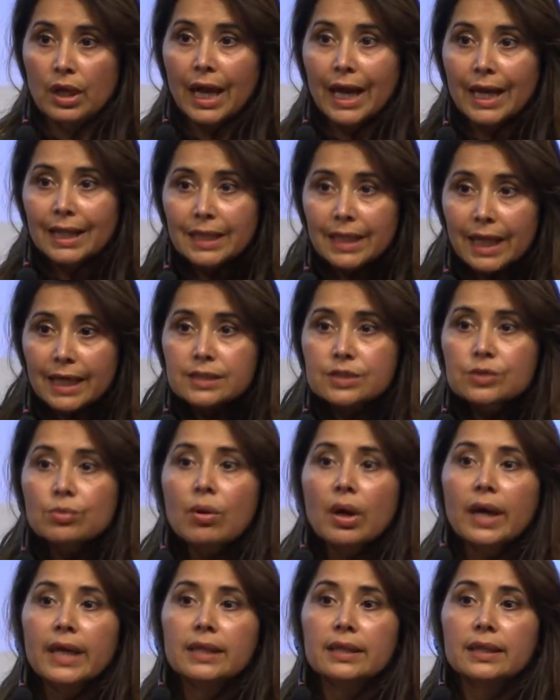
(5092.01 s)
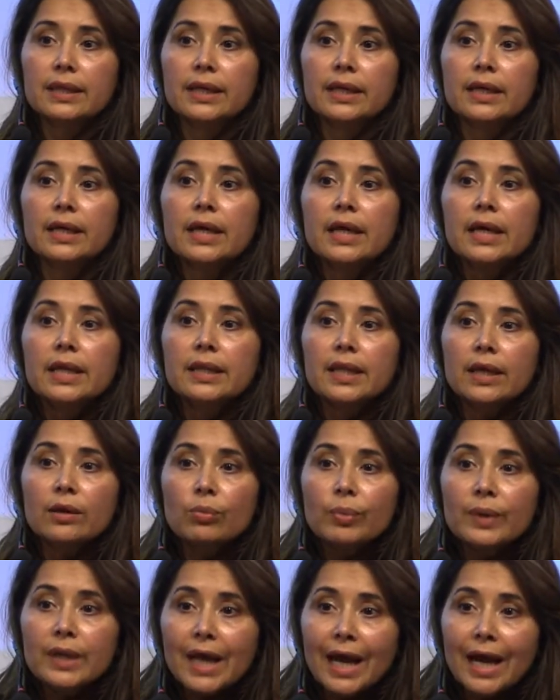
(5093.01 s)
And that's why I think that
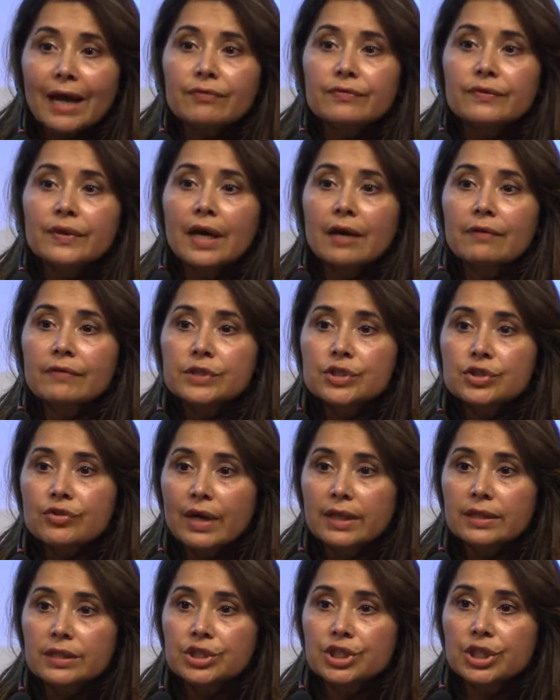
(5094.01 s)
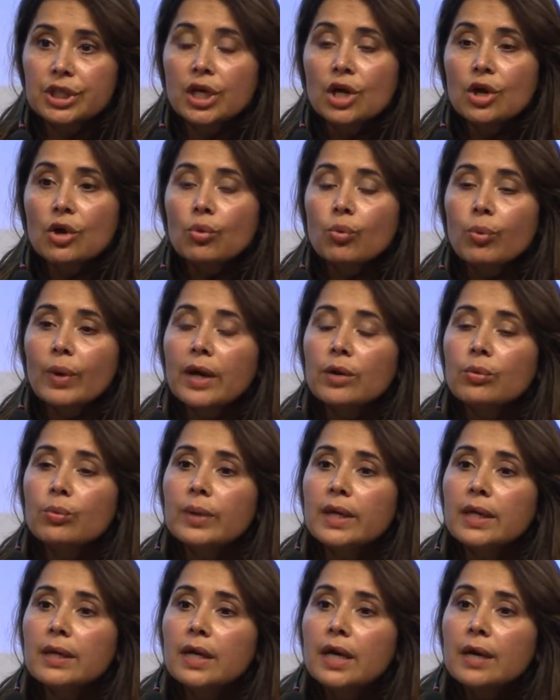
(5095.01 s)
we have to have a strategy where
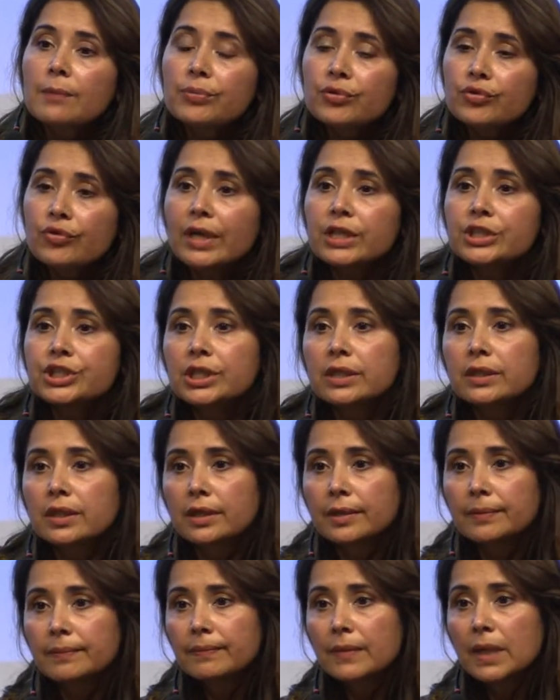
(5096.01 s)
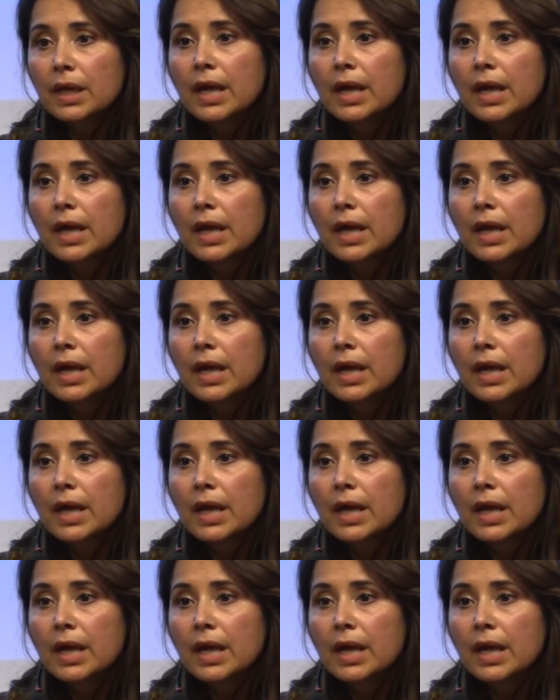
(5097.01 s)
we pressure them